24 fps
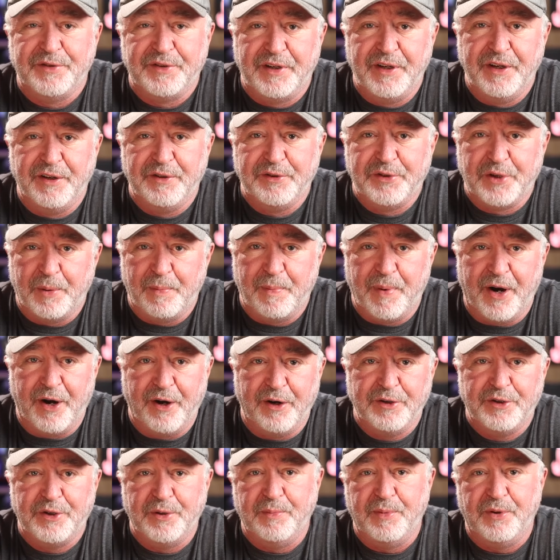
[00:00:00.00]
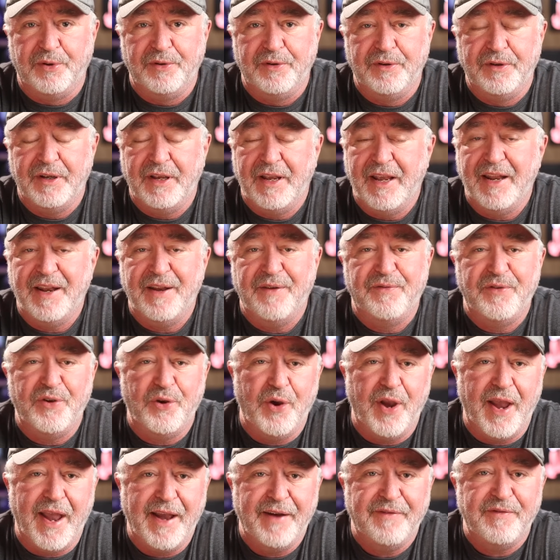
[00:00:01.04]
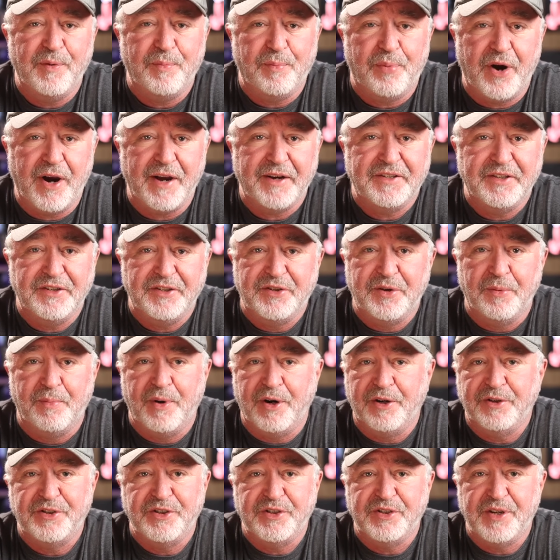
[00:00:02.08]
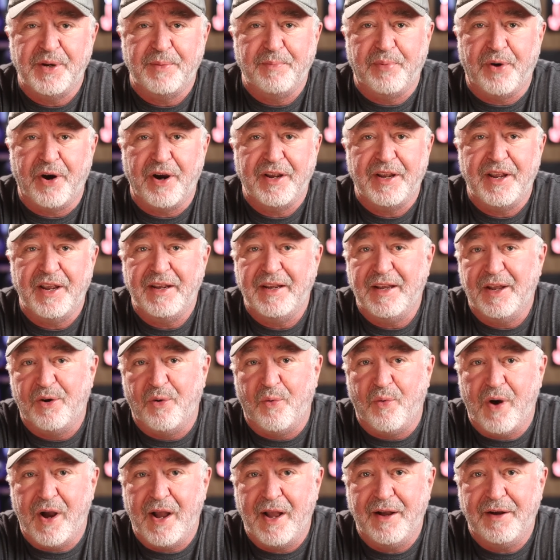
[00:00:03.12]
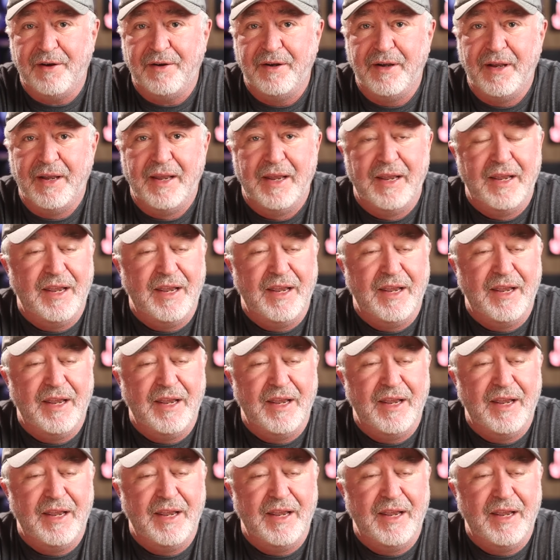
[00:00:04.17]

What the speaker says: skills are perishable, and if you haven't practiced emergency braking in a while,